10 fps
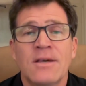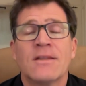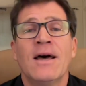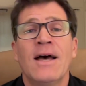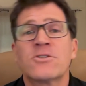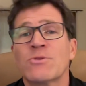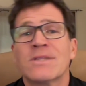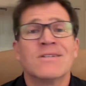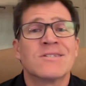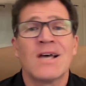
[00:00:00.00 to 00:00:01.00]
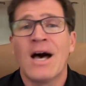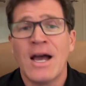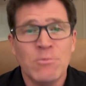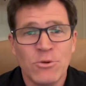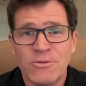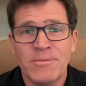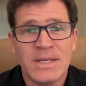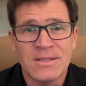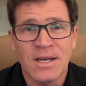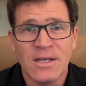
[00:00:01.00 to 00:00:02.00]
That's what this eye
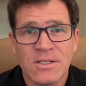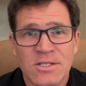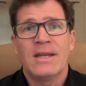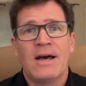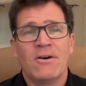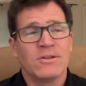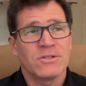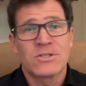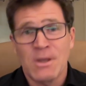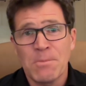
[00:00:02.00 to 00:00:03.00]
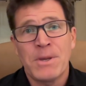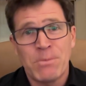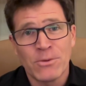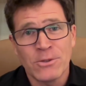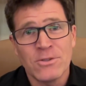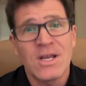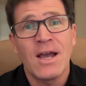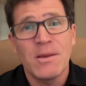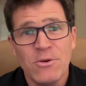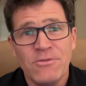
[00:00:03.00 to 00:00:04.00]
movement does. Now, some people use
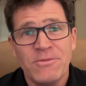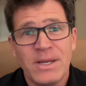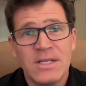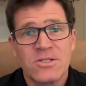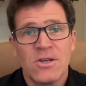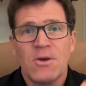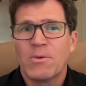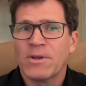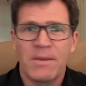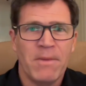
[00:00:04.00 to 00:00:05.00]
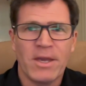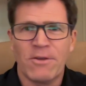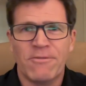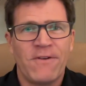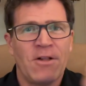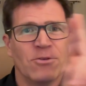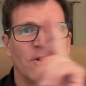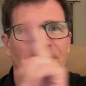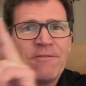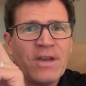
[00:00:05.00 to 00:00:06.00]
eye movements where they make you follow
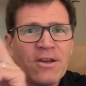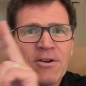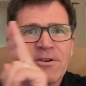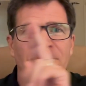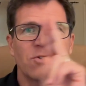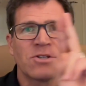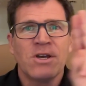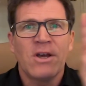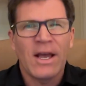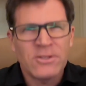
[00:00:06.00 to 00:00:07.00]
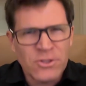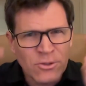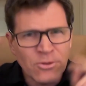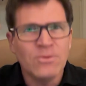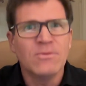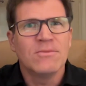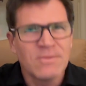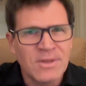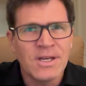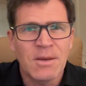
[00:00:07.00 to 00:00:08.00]
the fingers as you
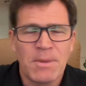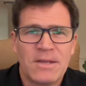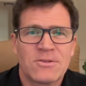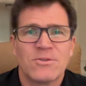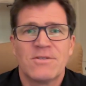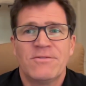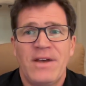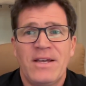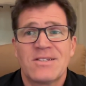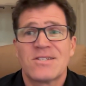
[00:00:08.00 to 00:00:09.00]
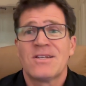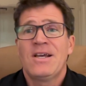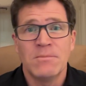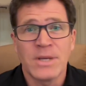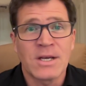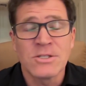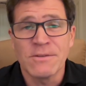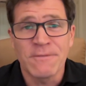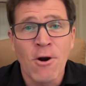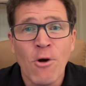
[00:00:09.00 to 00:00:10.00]
think about those events. Because
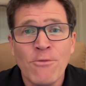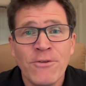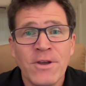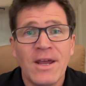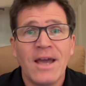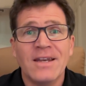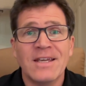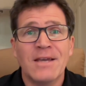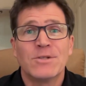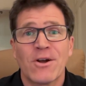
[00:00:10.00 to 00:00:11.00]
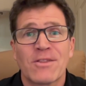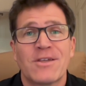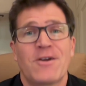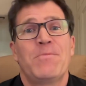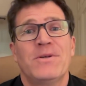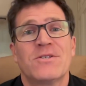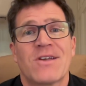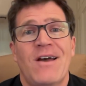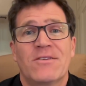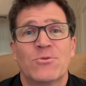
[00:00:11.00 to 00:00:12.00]
of COVID and EMDR therapists
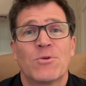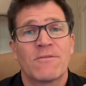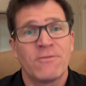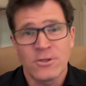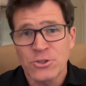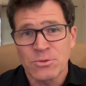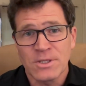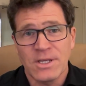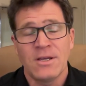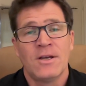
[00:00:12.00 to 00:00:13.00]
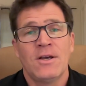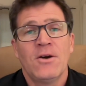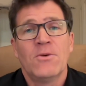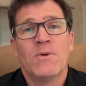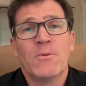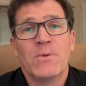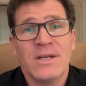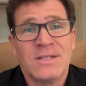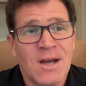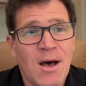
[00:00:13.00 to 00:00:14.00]
had to work virtually, what we
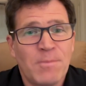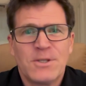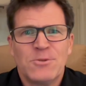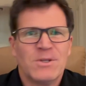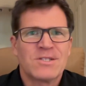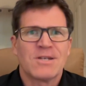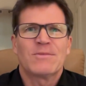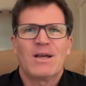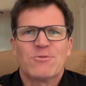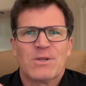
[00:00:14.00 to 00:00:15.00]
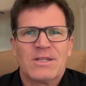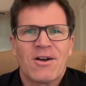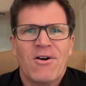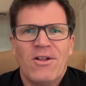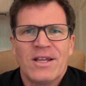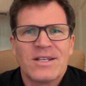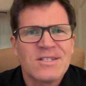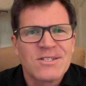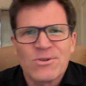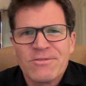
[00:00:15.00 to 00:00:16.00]
adopted was sometimes what they call like
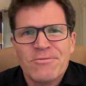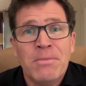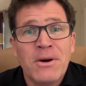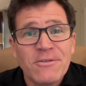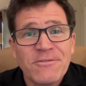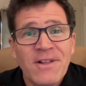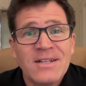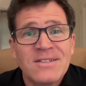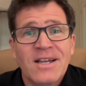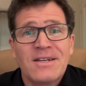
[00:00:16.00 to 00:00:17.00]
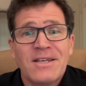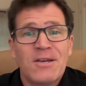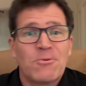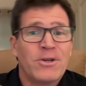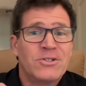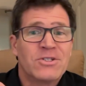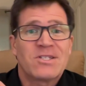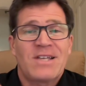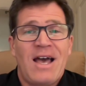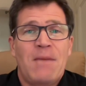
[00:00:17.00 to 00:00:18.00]
this sort of butterfly technique where you
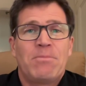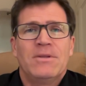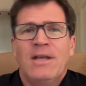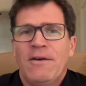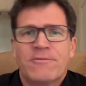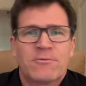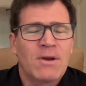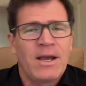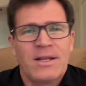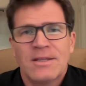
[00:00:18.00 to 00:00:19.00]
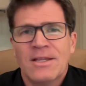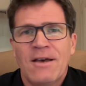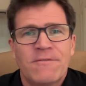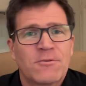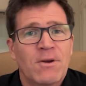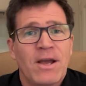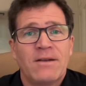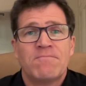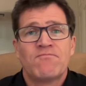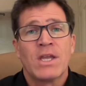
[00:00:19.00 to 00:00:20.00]
just tap left, right, left,
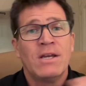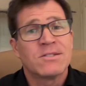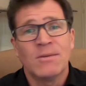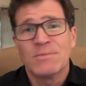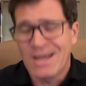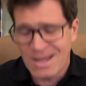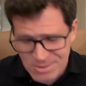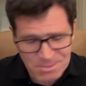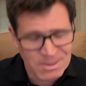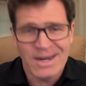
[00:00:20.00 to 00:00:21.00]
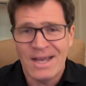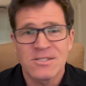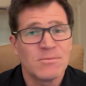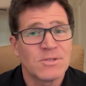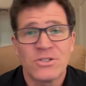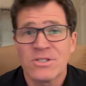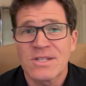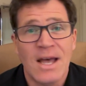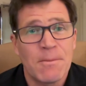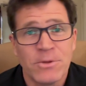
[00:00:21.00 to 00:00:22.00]
right. Sometimes I might ask them to just
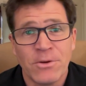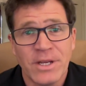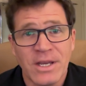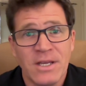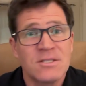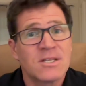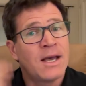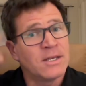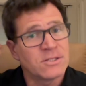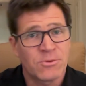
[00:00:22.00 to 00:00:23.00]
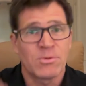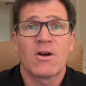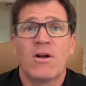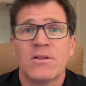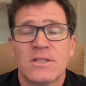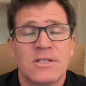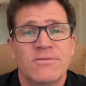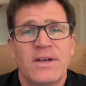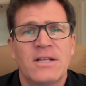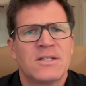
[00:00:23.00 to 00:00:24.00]
tap their knees as they're recalling the
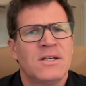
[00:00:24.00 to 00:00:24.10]
event.